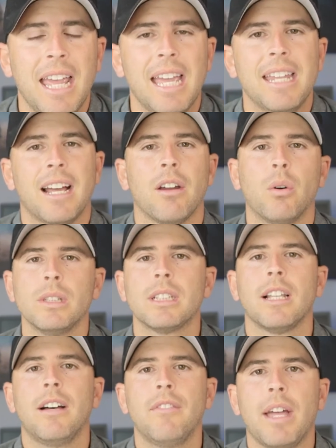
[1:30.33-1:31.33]
And I always
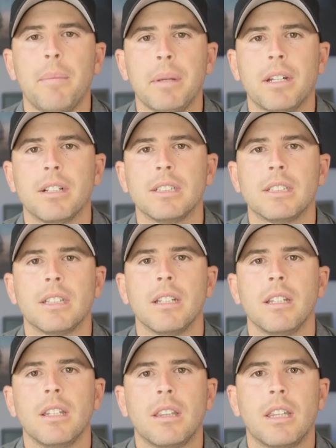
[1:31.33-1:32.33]
love that because
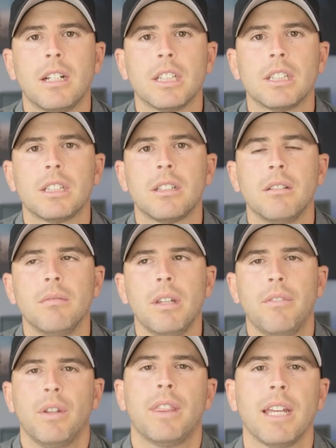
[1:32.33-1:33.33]
there's
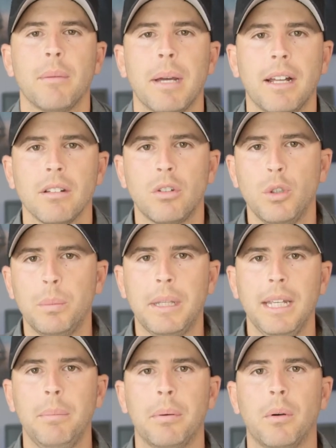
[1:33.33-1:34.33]
if you think about two
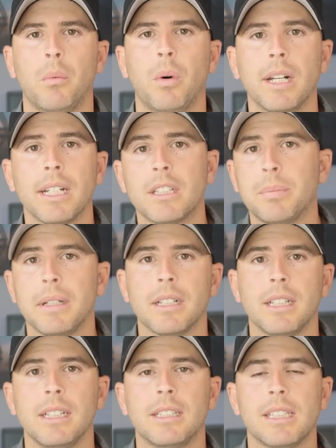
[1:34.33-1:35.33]
people, one
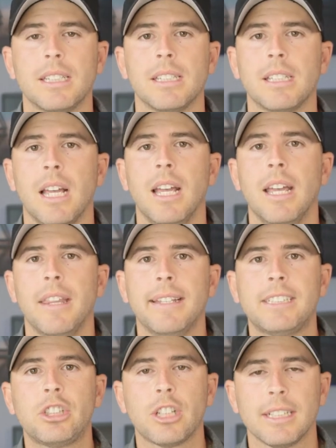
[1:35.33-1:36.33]
experiences this
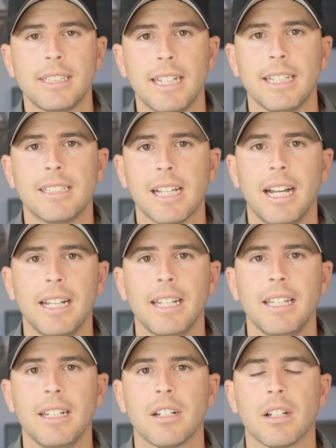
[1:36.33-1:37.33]
stress and
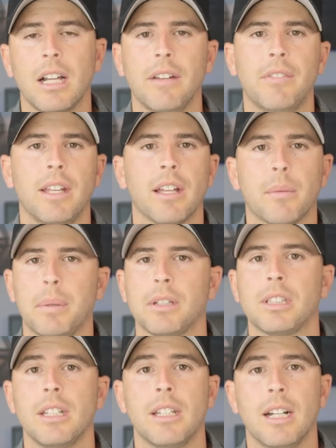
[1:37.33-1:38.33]
anxiety in their life, the other
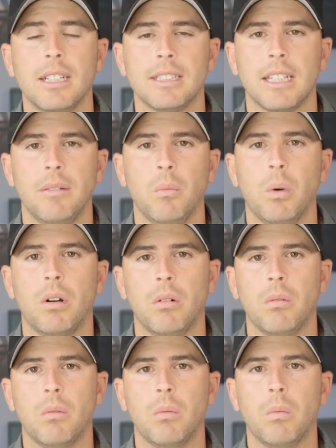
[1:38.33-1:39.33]
person doesn't.
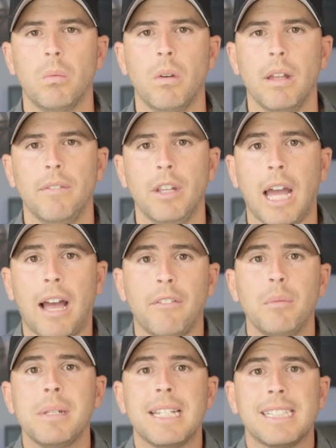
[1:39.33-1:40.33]
Well, if you have
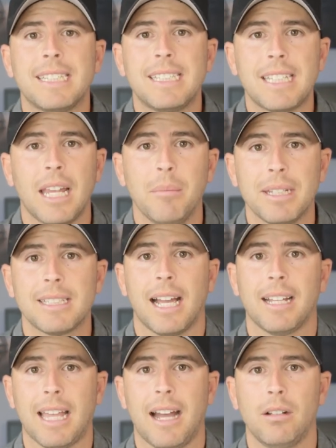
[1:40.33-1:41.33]
them in the same
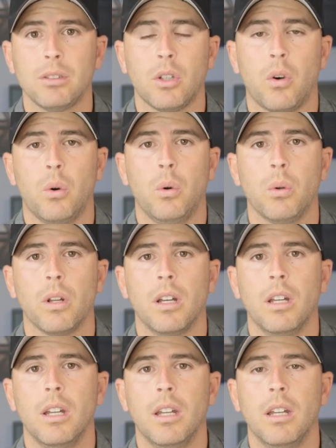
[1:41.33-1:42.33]
exact household,
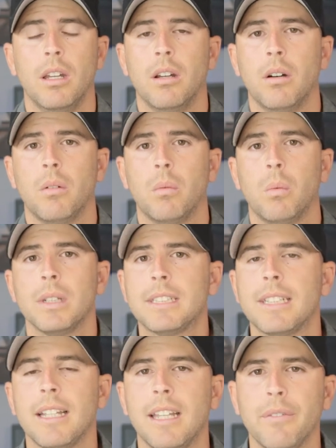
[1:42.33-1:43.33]
what's
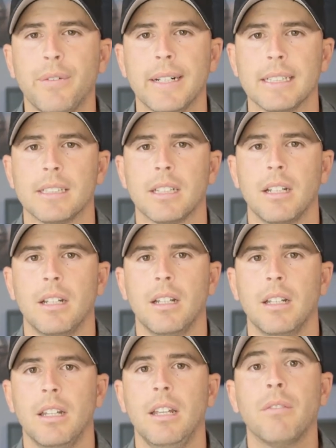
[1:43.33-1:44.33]
the difference?
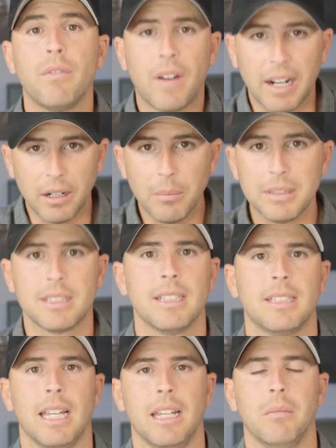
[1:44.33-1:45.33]
The environment's the
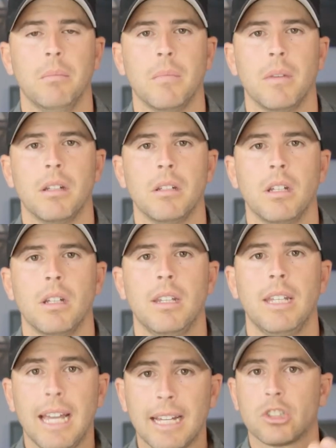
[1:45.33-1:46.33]
same,
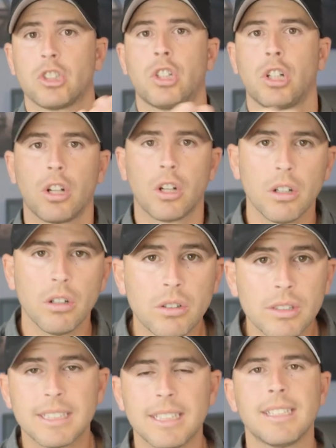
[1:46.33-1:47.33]
the external
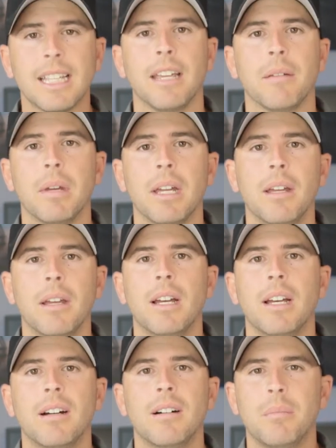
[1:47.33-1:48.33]
is the same,
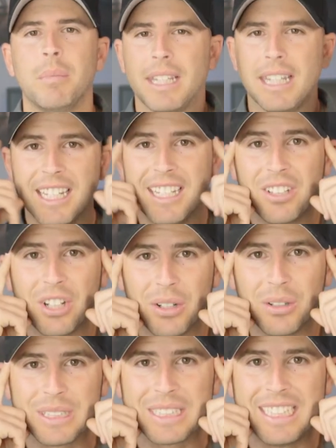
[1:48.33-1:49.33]
but the
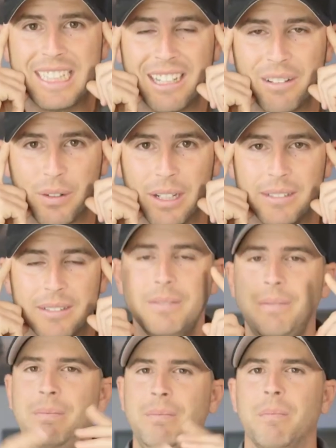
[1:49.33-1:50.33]
internal is different.
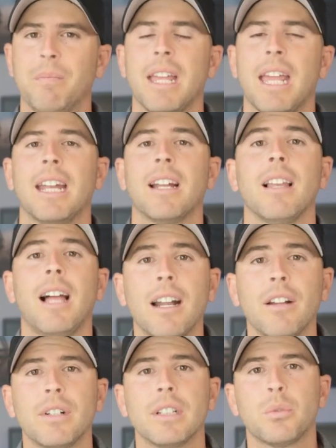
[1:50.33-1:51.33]
and a lot
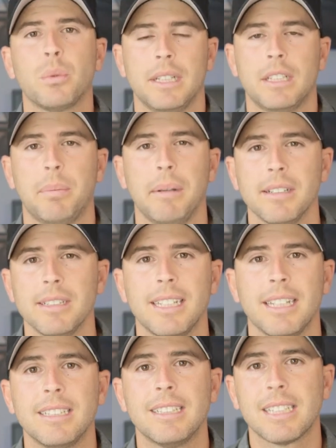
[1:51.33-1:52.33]
of us, we experience
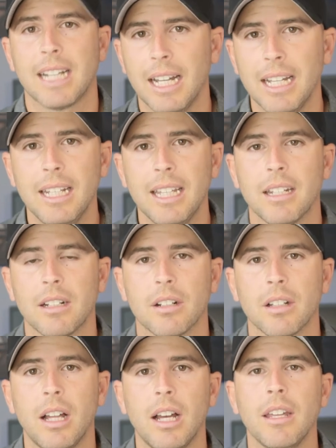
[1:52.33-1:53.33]
anxiety in our
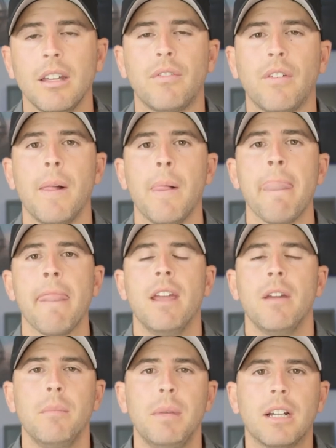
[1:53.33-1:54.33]
life
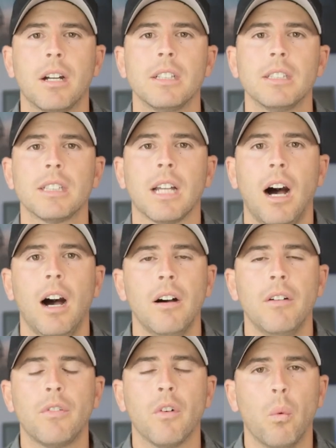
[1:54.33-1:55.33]
because
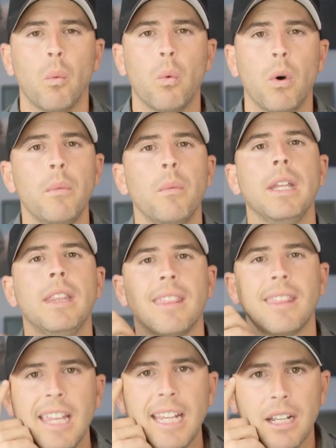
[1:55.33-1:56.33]
of what we
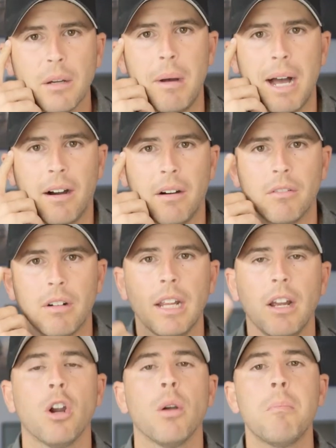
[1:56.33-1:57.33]
think about, right?
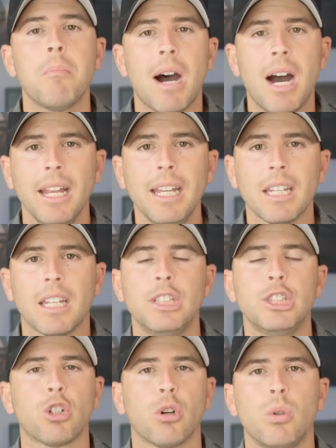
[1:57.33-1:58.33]
Our mind
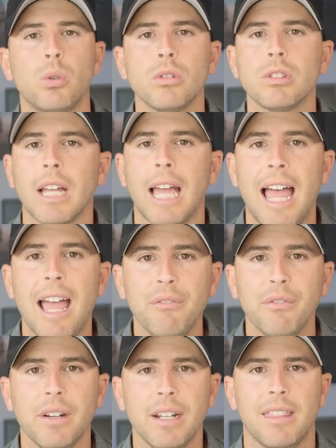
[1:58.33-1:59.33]
controls
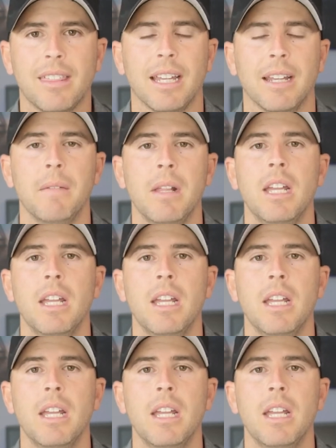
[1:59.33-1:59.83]
everything.